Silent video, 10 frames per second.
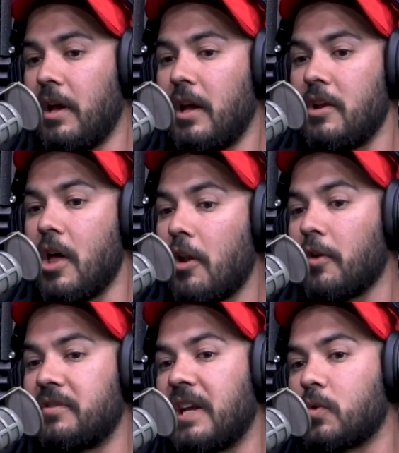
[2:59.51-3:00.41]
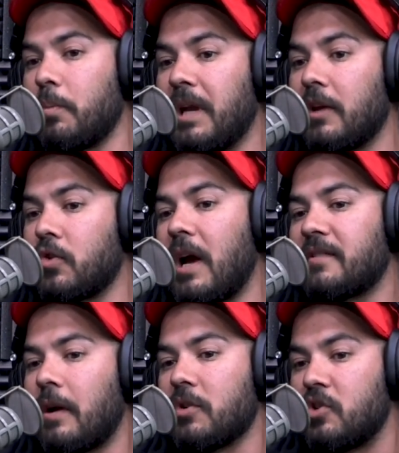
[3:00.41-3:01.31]
Yeah. None of those things were being
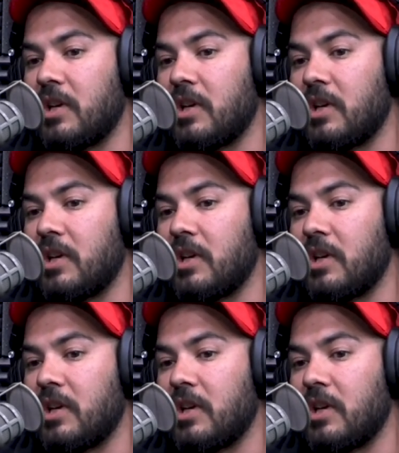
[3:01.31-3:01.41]
addressed. I was